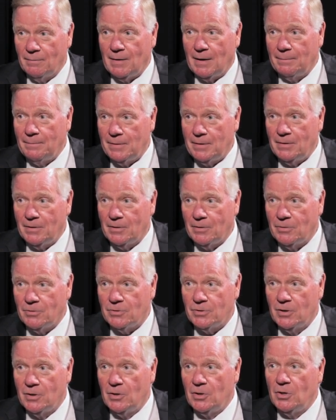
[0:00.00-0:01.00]
are my
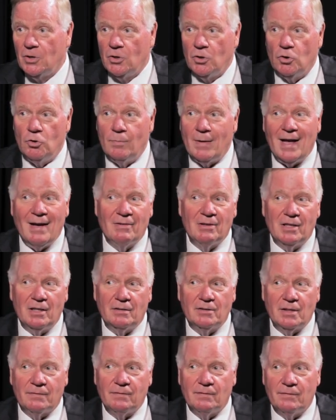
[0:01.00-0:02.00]
peers, who may have a
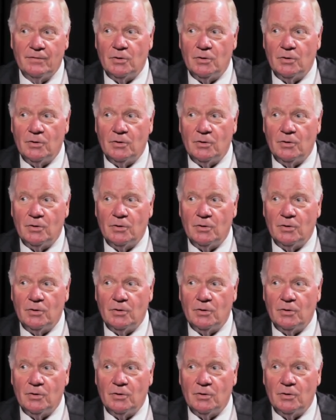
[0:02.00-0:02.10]
little different